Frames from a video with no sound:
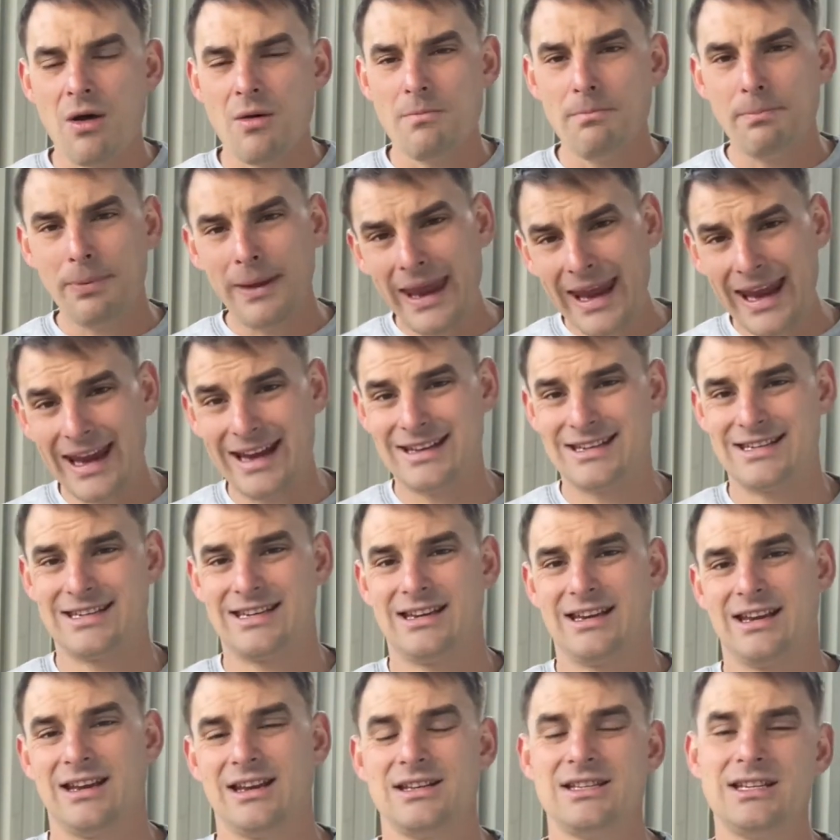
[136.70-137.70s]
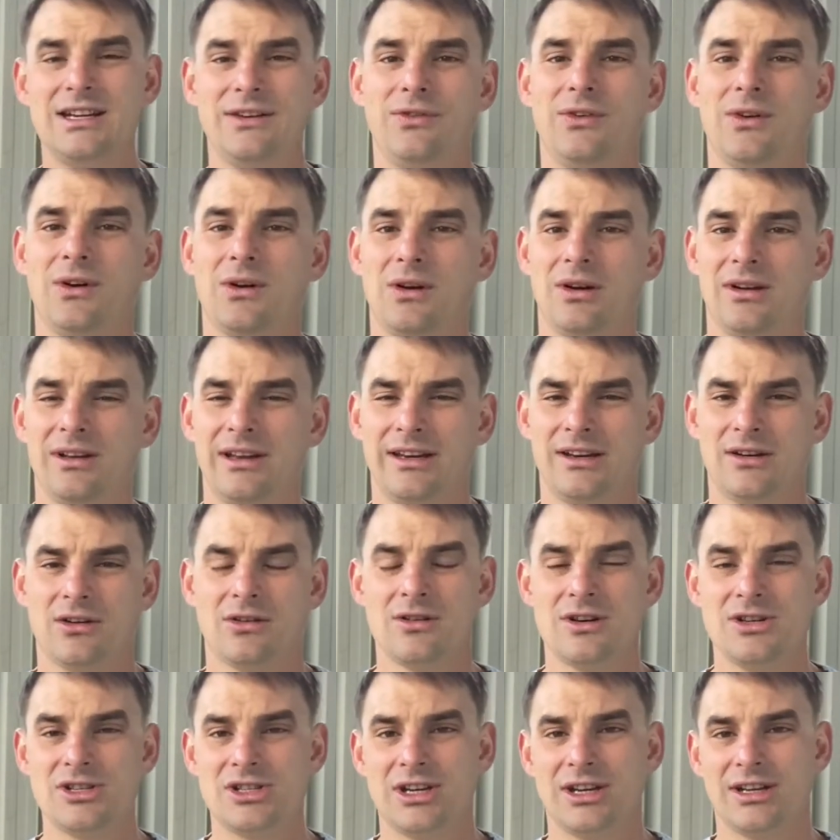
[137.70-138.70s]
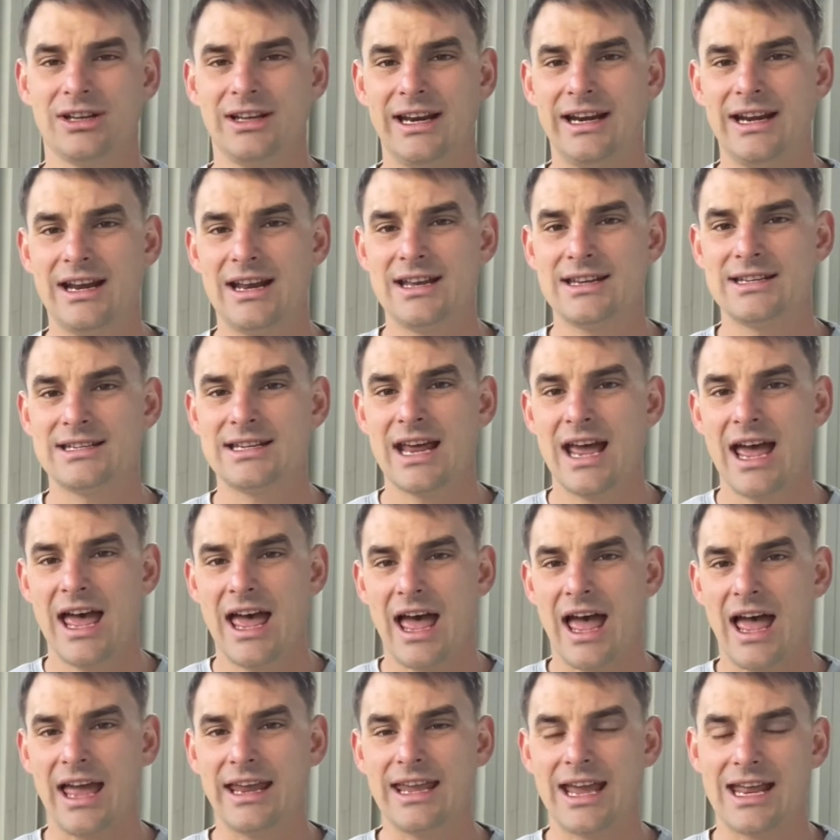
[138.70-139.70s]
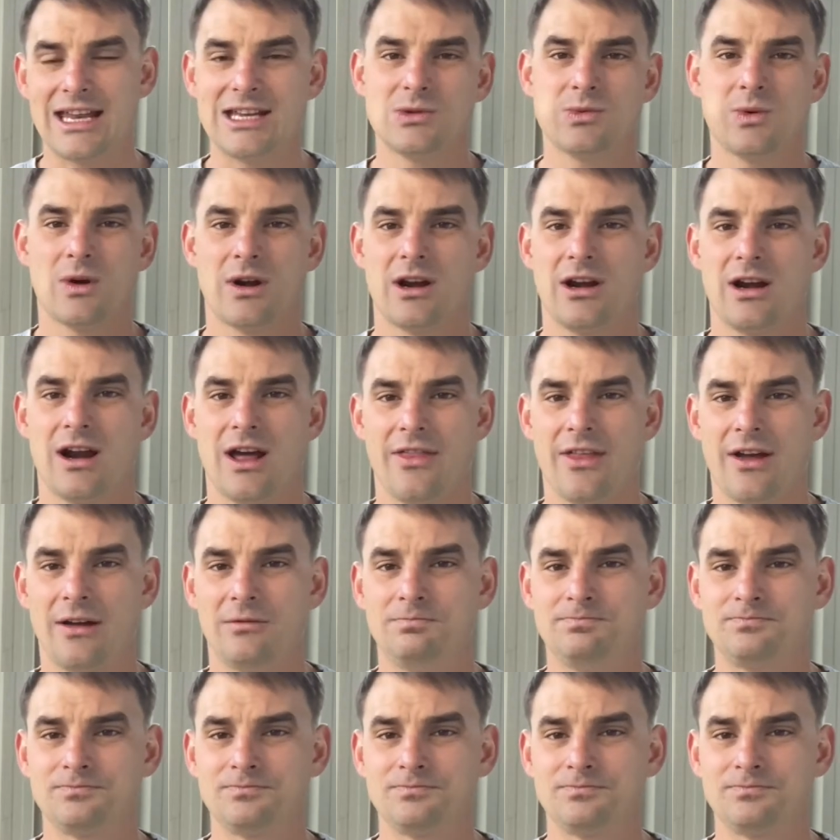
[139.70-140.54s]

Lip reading: pit different Christian leaders against one another.